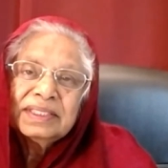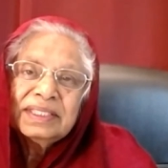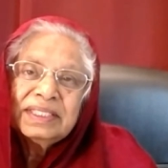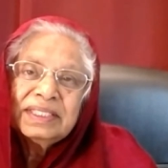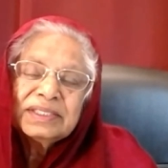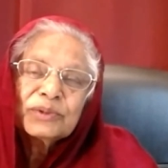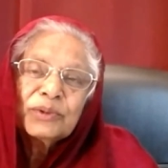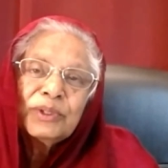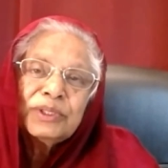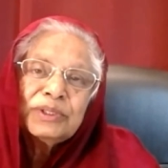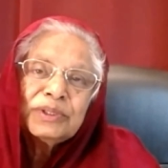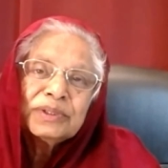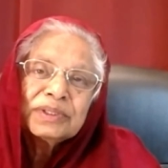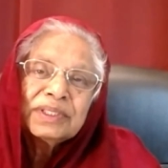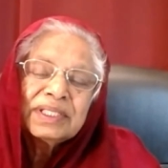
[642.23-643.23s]
He is
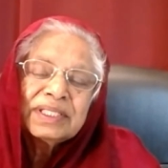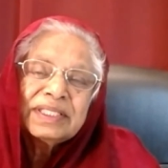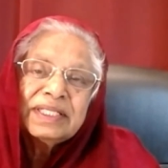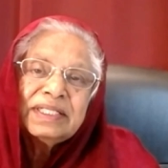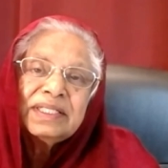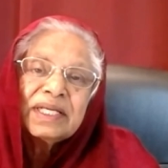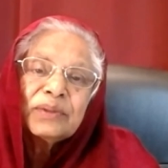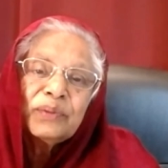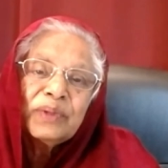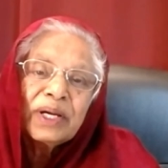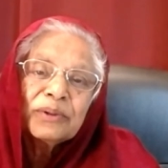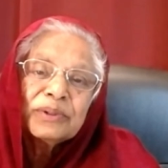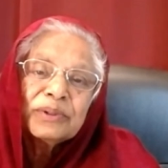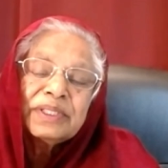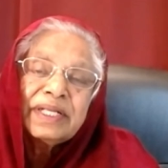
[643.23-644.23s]
going to the thing that we
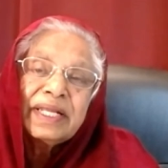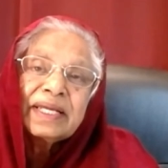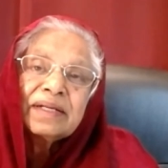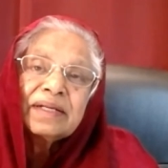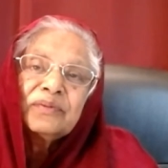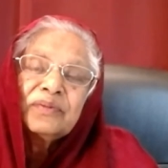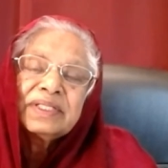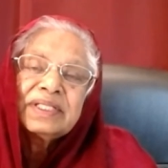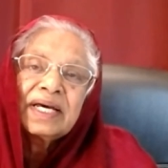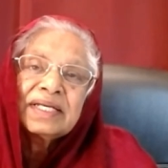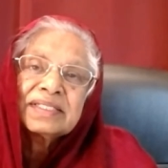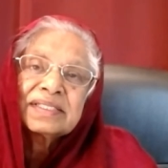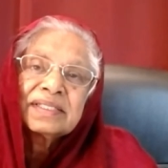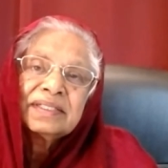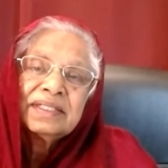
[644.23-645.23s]
are going to take with
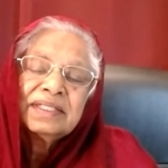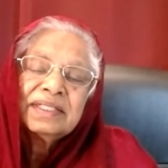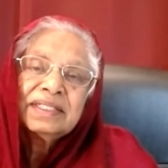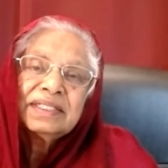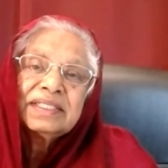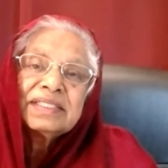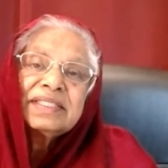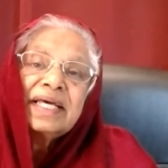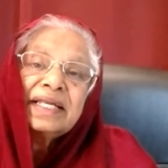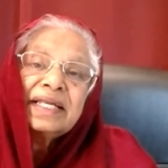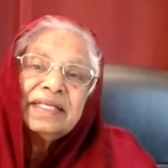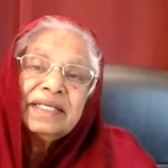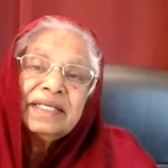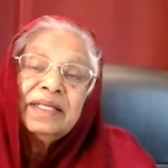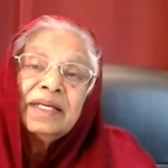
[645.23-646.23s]
us is
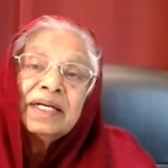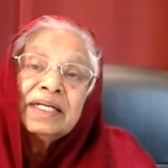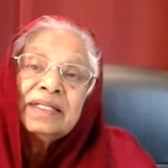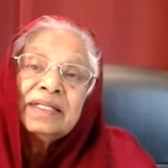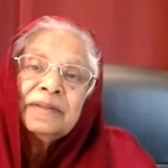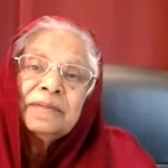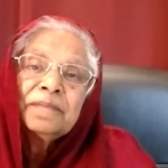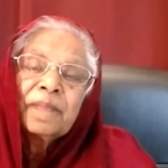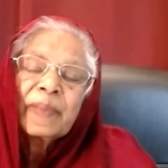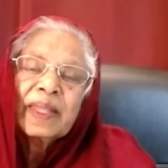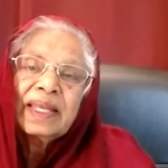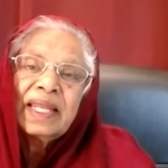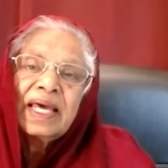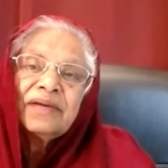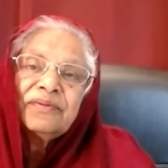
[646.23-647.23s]
that inner
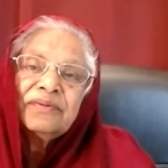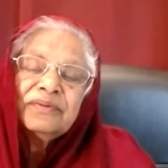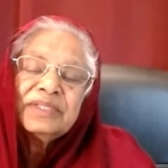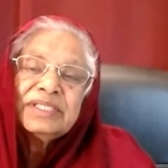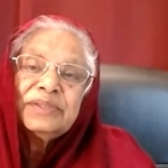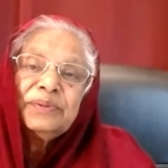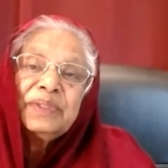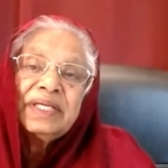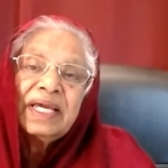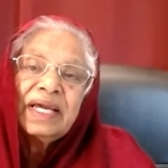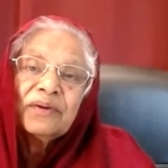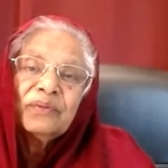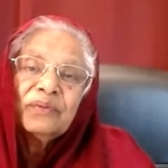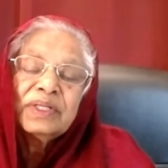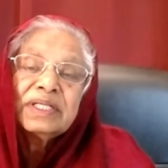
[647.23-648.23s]
life which we
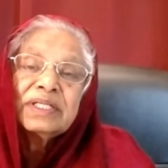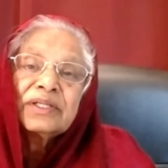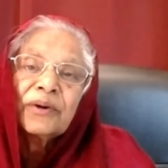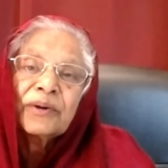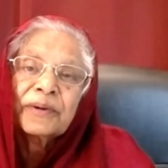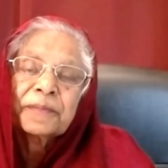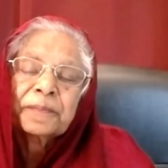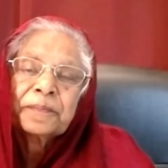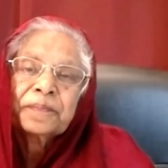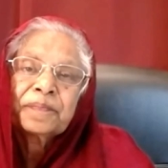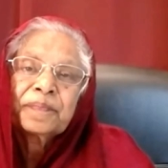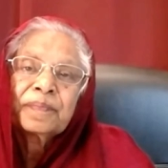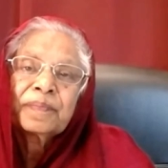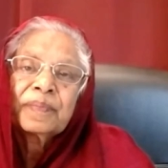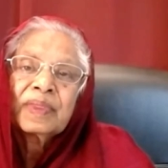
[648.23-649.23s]
have worked on
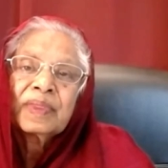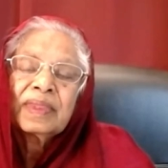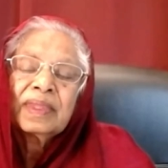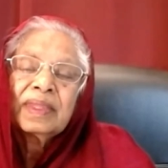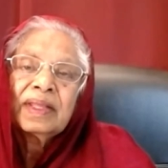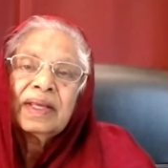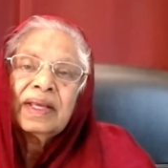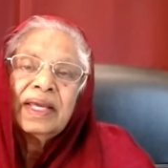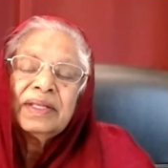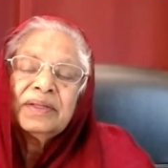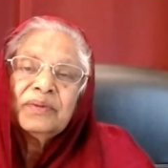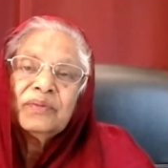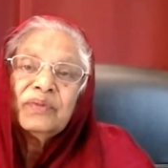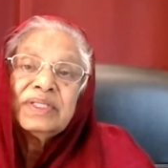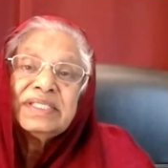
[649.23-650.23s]

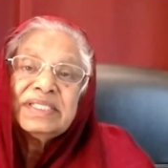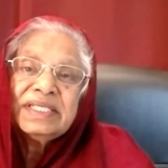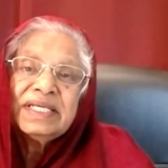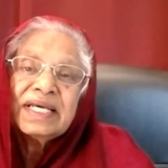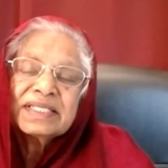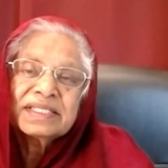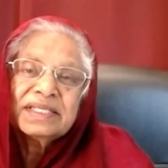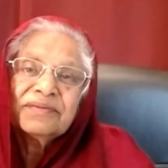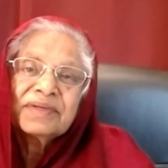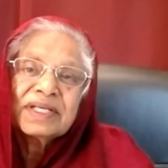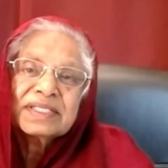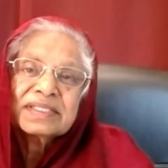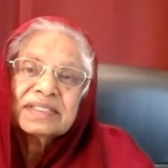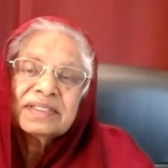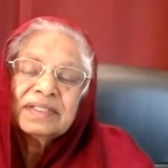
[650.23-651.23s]
and which He has
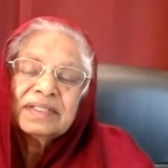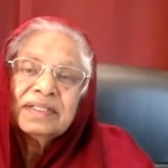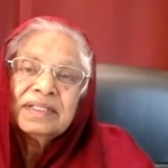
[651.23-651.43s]
given us,